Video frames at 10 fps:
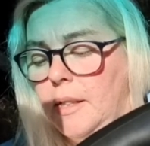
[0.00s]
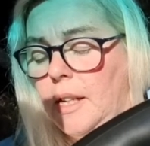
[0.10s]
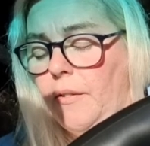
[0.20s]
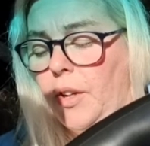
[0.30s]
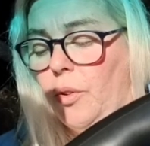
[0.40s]

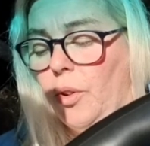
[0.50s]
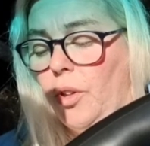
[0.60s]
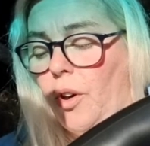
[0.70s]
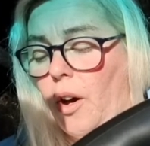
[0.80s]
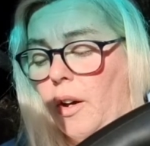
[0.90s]
giving you a
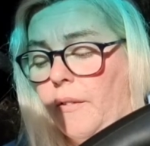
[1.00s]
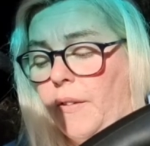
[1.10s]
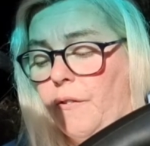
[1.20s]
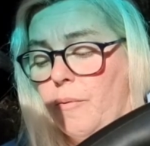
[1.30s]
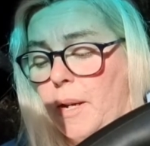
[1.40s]
lot of
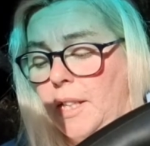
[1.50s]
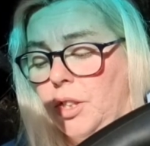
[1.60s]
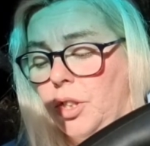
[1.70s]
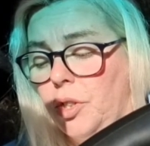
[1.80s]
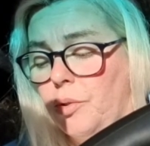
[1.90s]

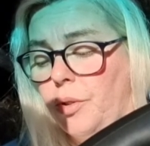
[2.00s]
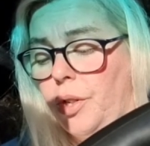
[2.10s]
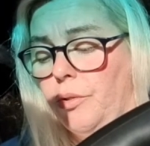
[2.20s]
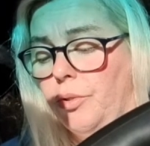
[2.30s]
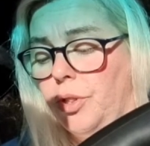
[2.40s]
information through
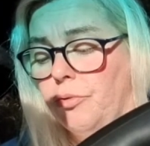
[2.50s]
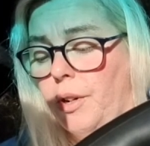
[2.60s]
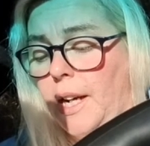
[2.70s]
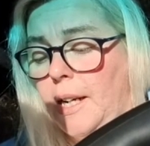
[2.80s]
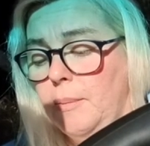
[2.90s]
your
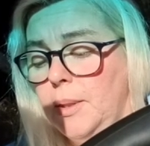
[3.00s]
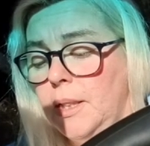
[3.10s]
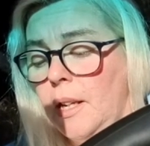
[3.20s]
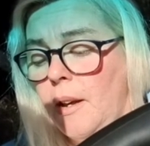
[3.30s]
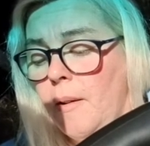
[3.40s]
dreams.